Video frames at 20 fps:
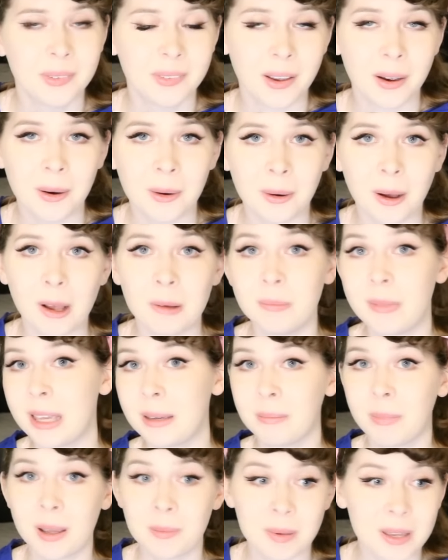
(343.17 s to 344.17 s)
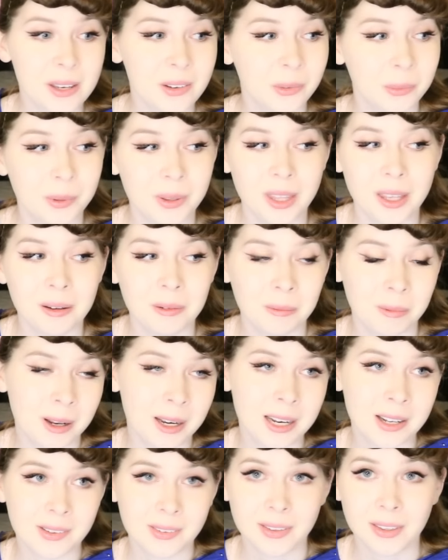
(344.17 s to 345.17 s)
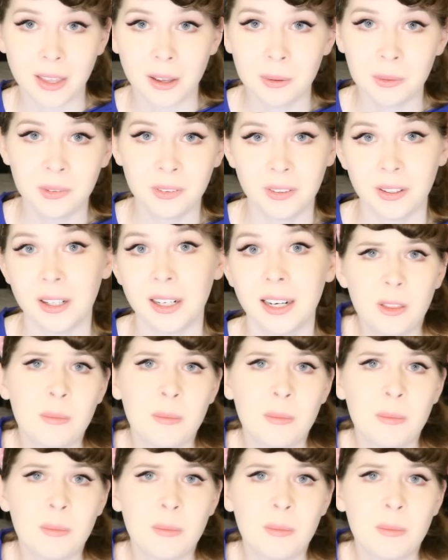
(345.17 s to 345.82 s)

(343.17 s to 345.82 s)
So I'll make my peace with it when it's closer.